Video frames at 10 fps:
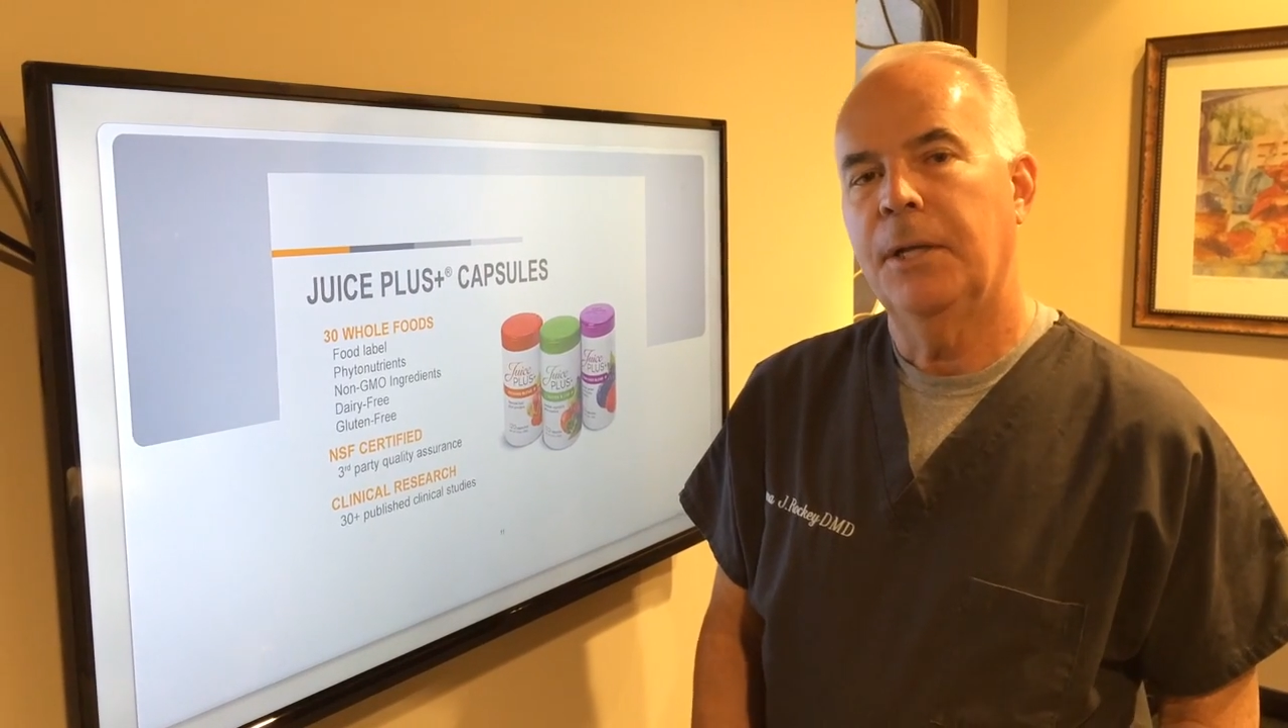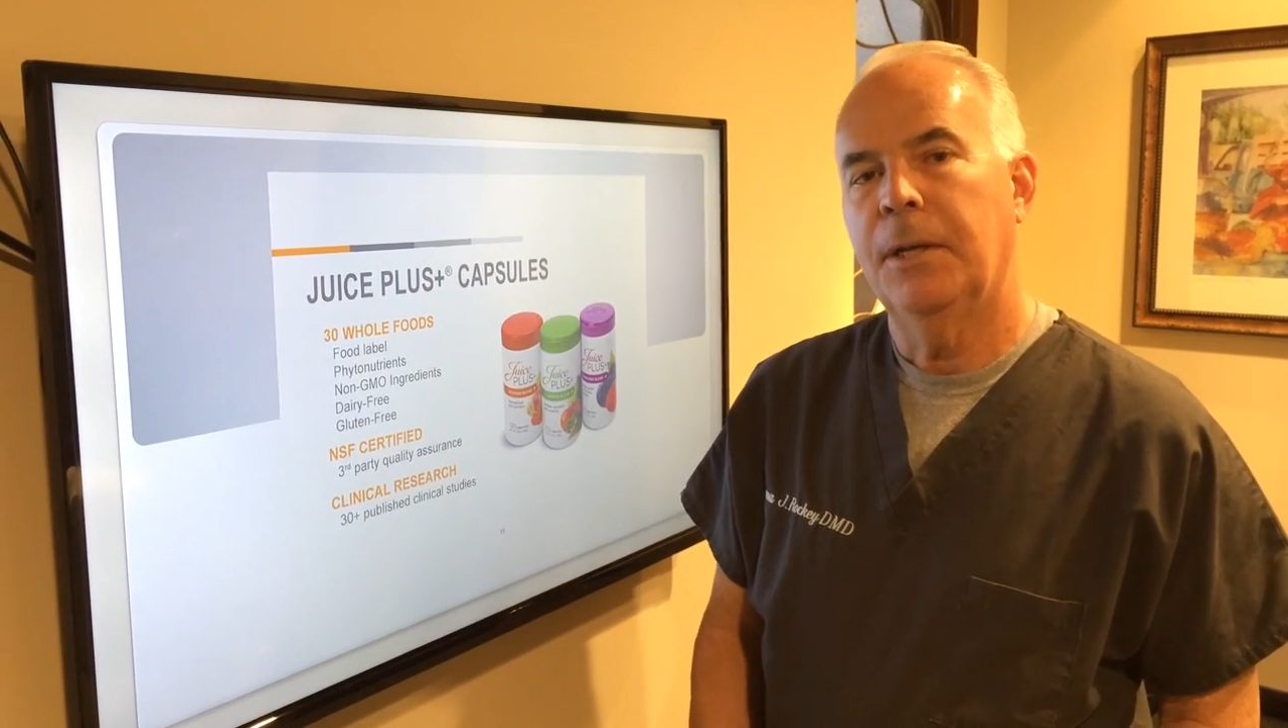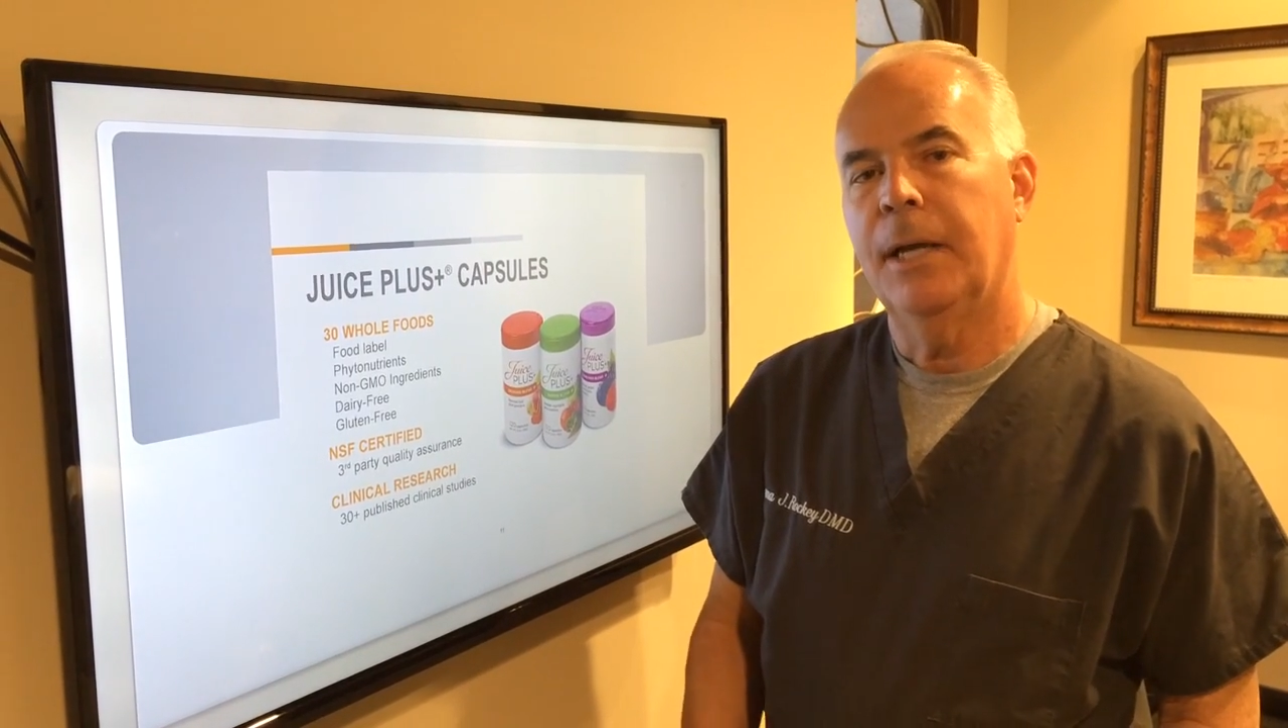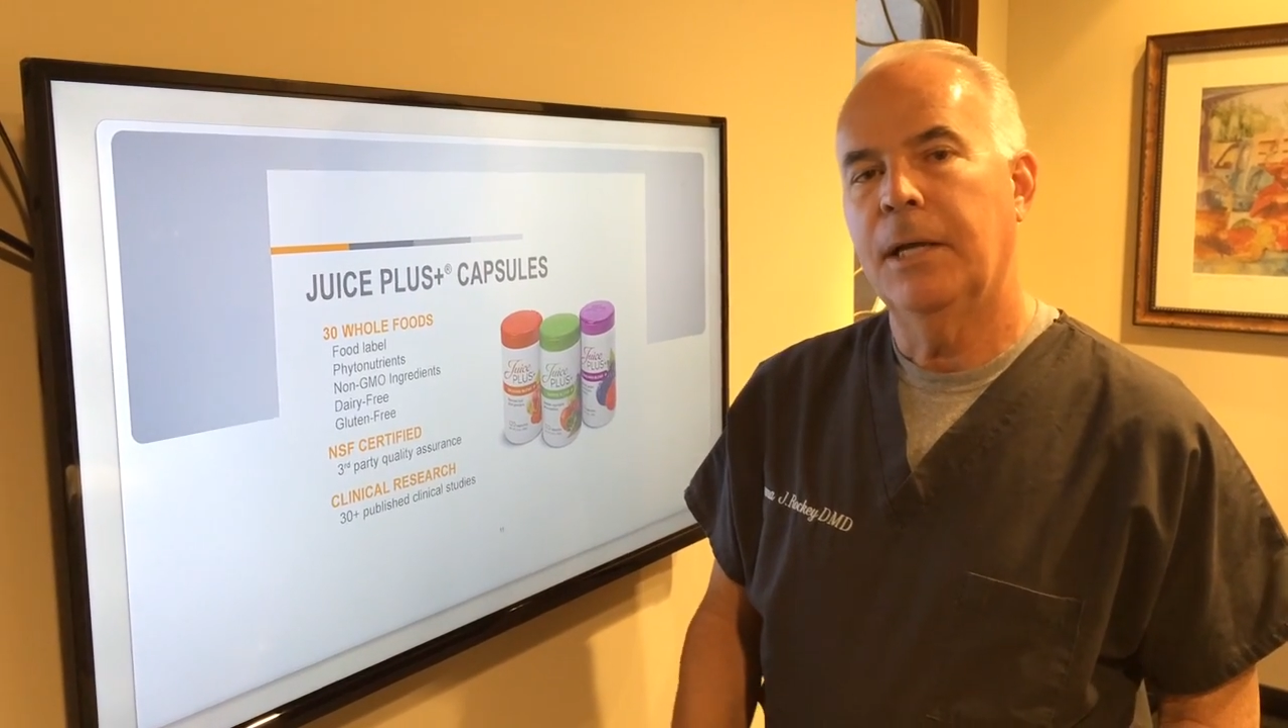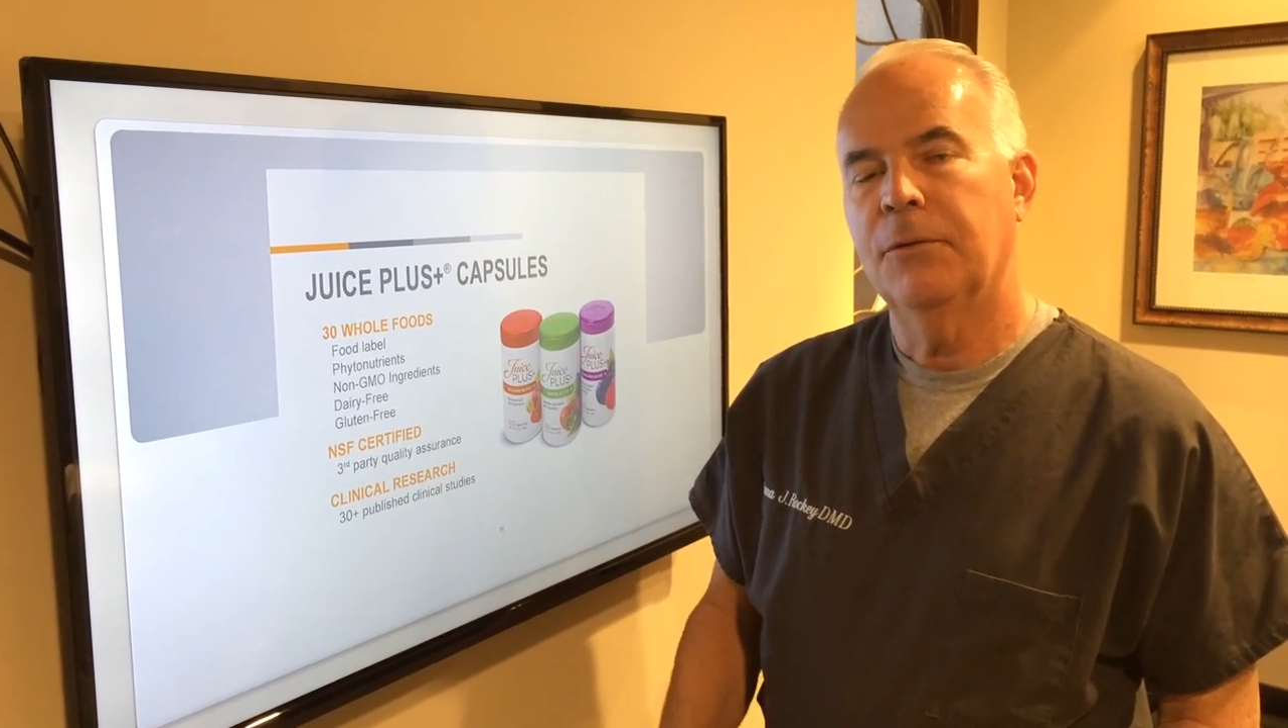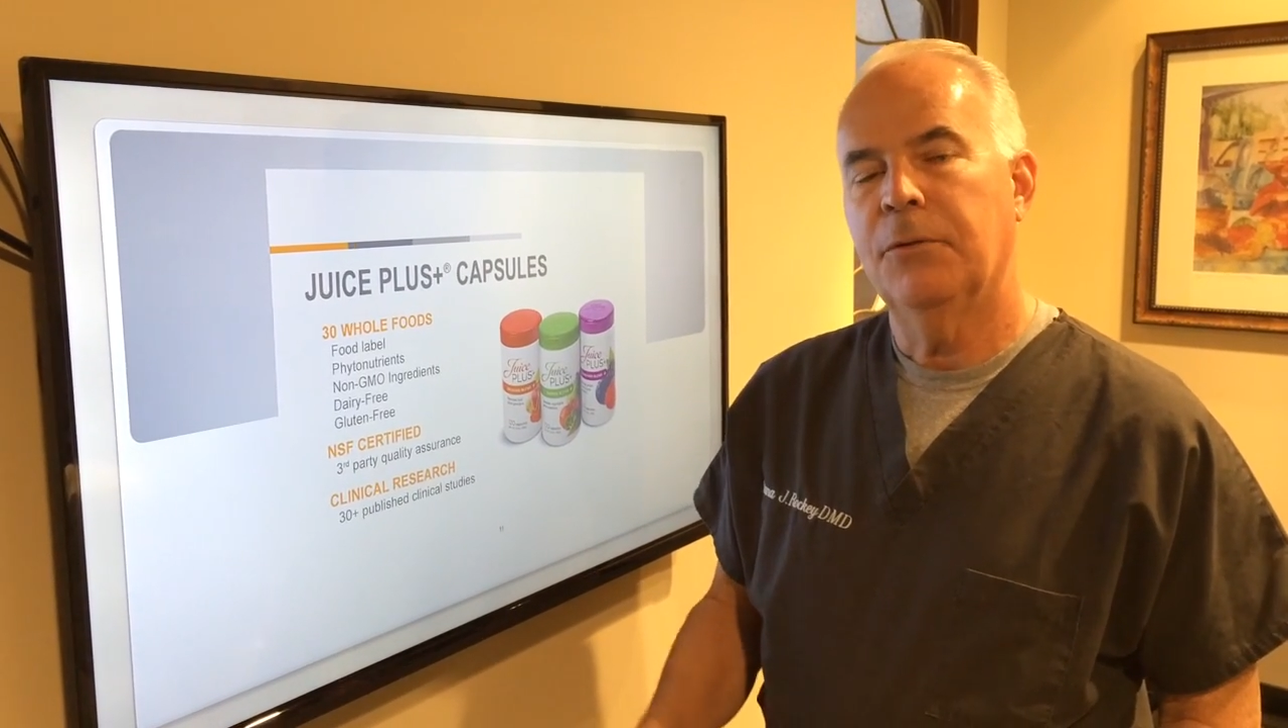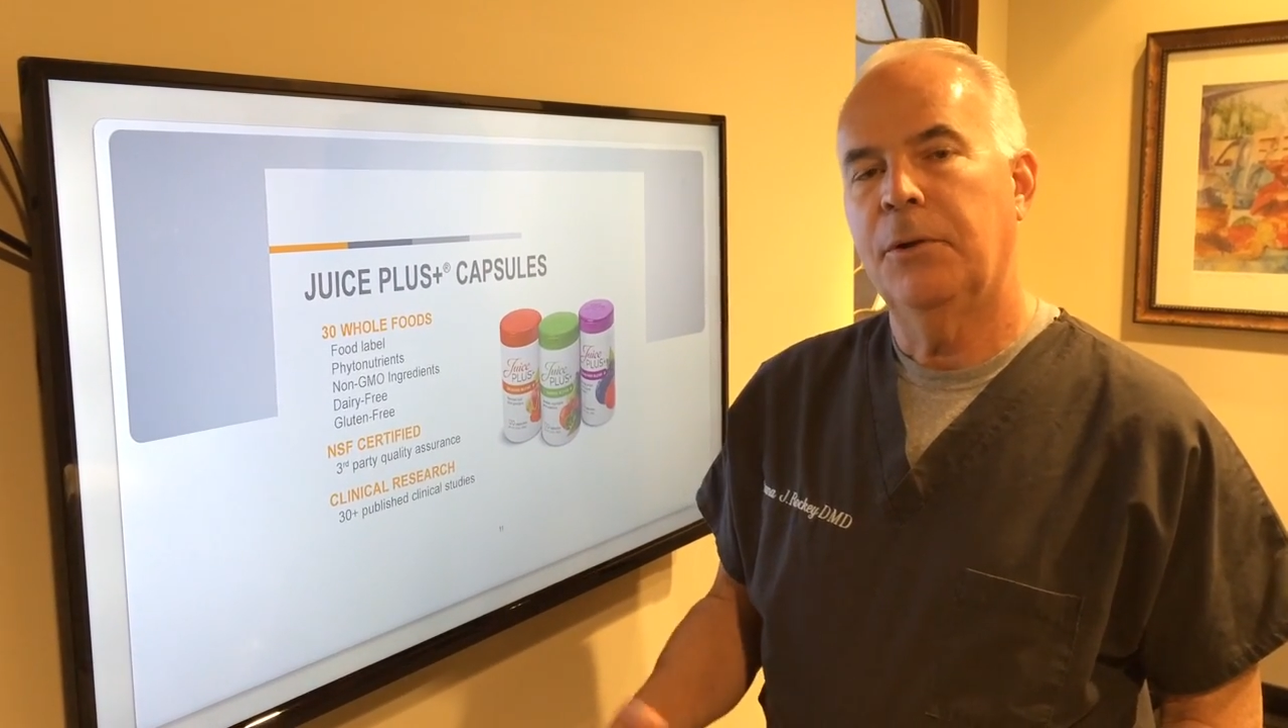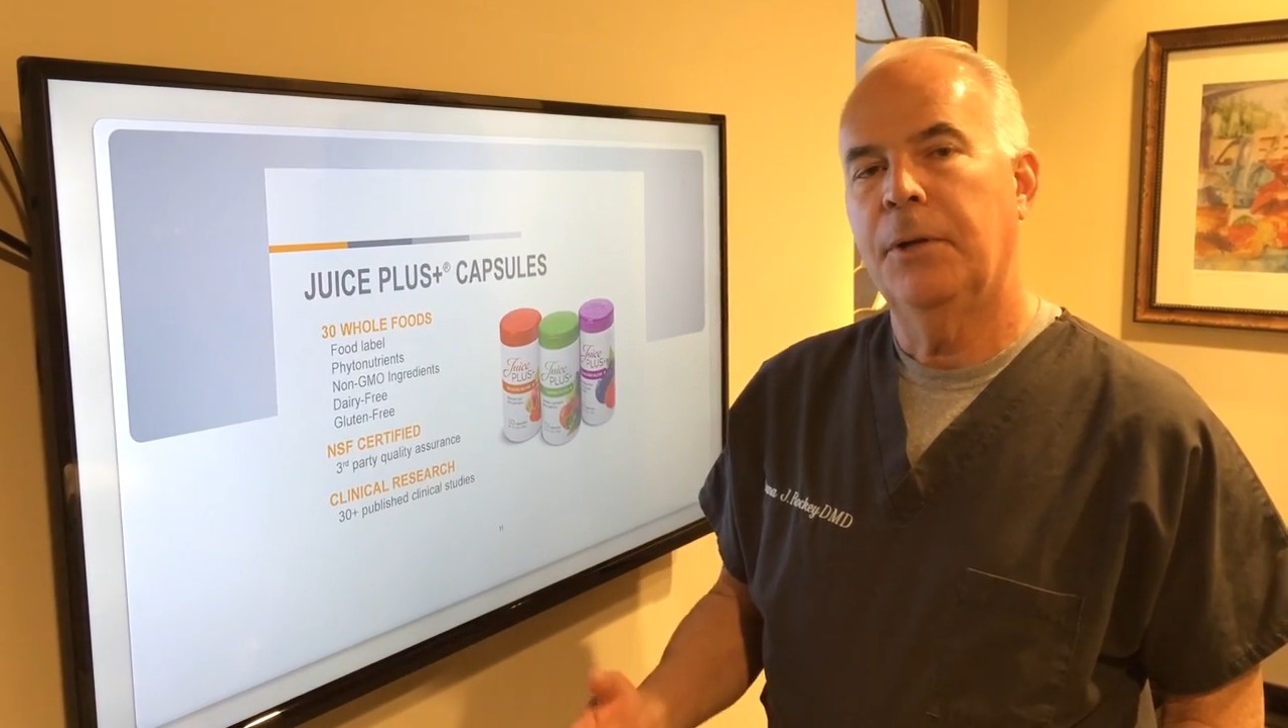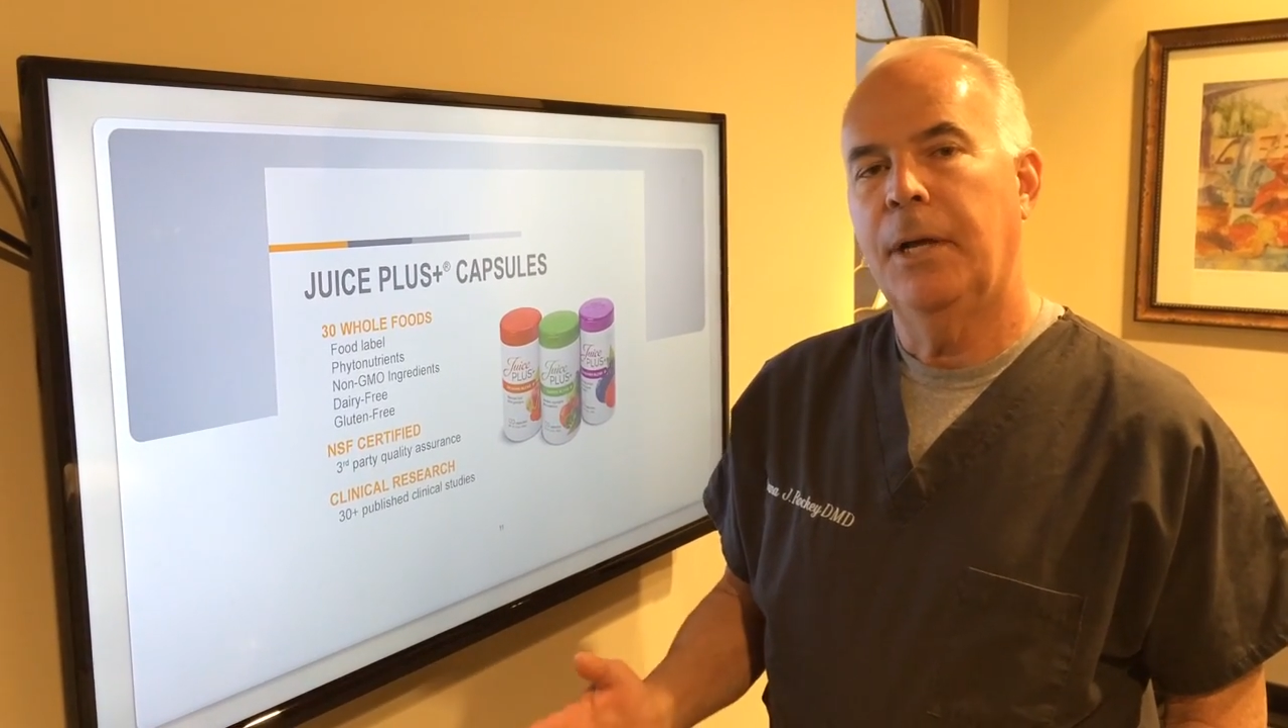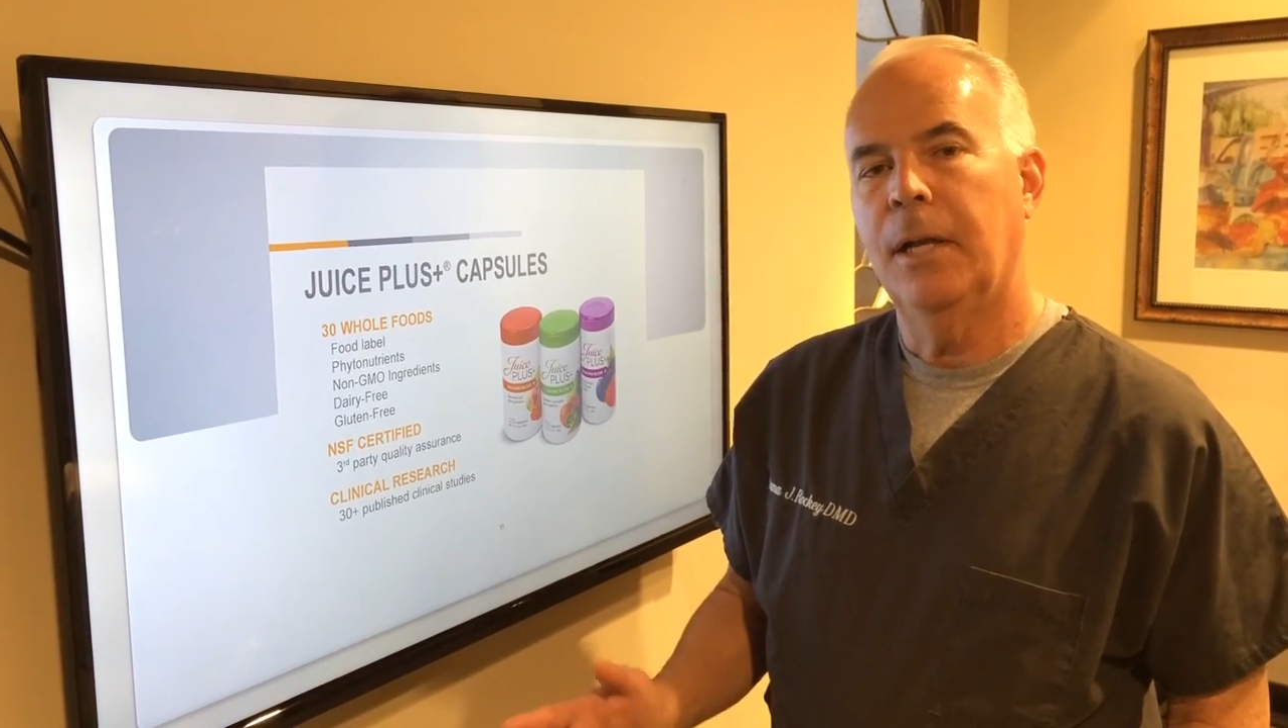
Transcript: and I consider it